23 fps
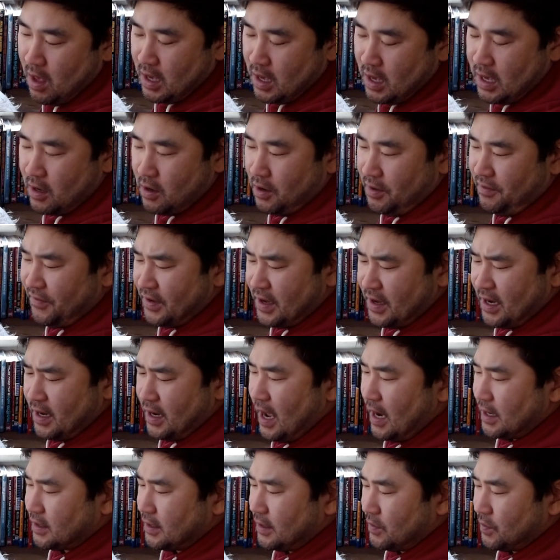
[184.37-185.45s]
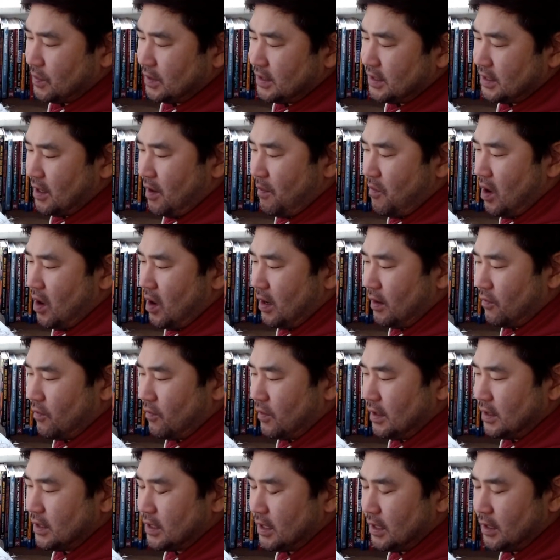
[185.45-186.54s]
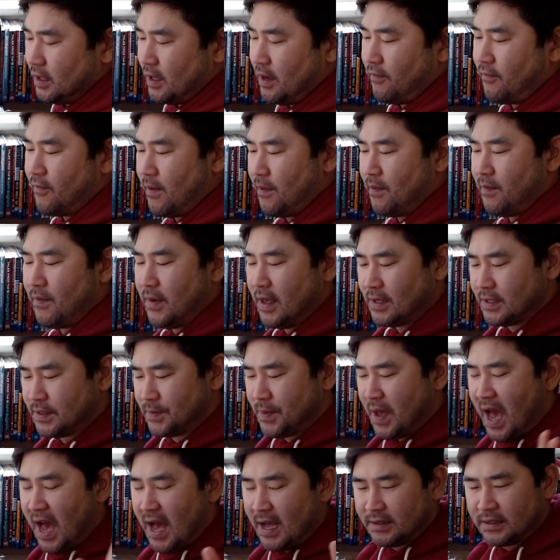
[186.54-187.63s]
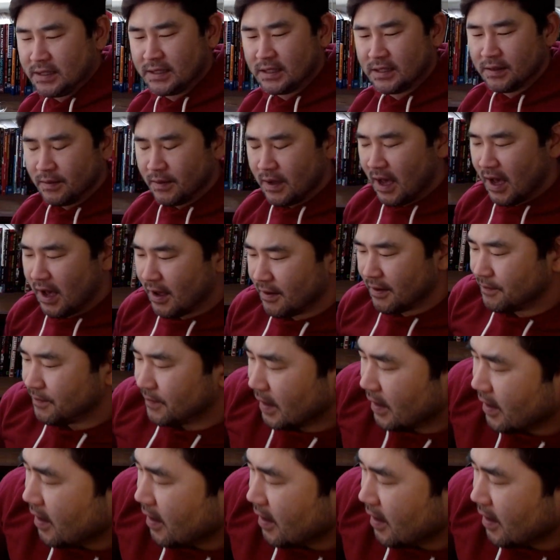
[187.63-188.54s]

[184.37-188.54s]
He could have connected with someone recently from his past, but